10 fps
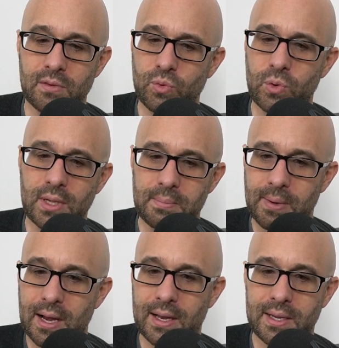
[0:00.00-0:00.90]
the ruling
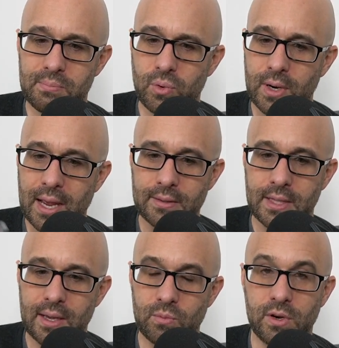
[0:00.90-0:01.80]
party put out
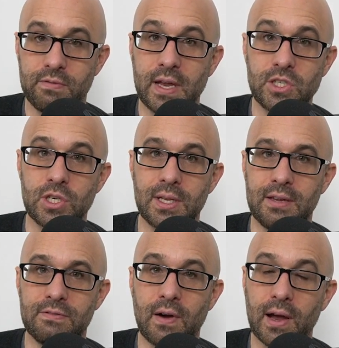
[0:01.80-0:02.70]
there would eventually
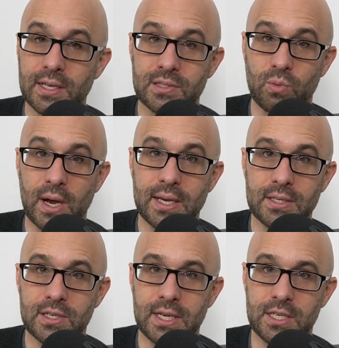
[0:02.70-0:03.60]
find its way
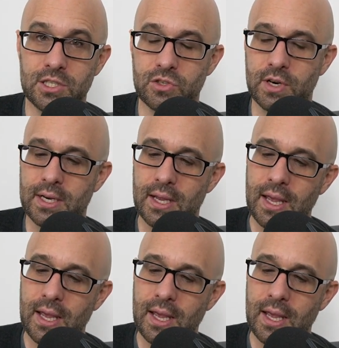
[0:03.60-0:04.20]
into history.